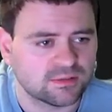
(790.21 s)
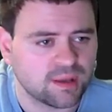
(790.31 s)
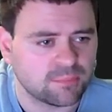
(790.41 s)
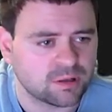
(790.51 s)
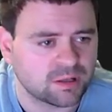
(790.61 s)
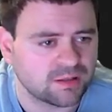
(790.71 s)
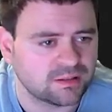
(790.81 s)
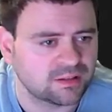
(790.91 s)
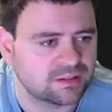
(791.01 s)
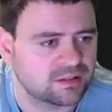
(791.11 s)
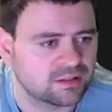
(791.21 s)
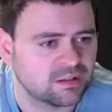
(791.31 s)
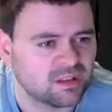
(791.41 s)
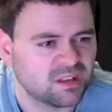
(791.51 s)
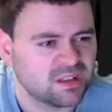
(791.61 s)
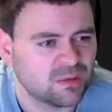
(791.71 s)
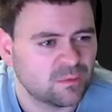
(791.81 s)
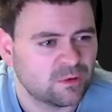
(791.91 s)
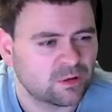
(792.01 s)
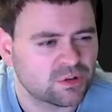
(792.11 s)
deprecated
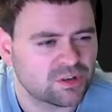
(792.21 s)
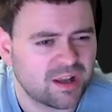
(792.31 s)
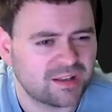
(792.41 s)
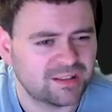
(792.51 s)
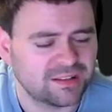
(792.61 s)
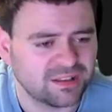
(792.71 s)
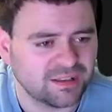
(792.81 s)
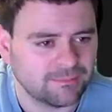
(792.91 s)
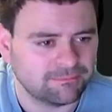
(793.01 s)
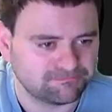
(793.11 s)
functionality.